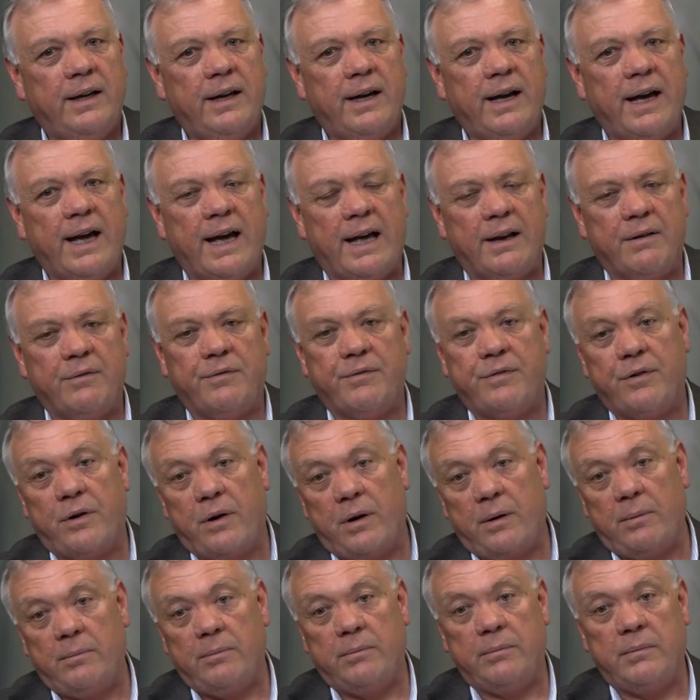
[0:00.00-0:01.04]
And
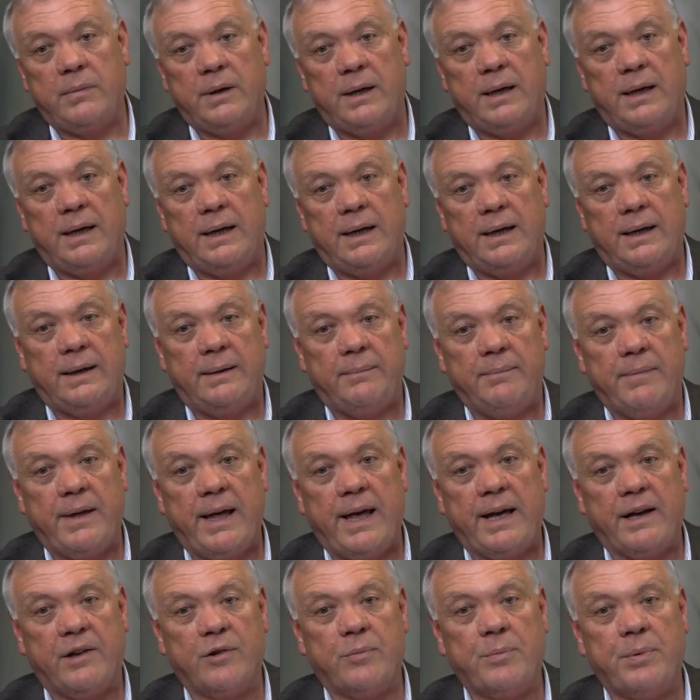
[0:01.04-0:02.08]
from
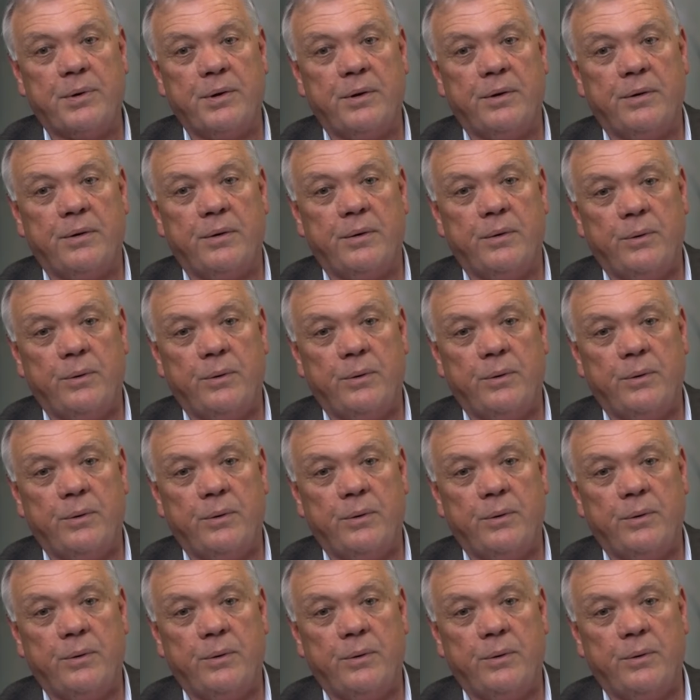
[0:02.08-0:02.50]
AngusPure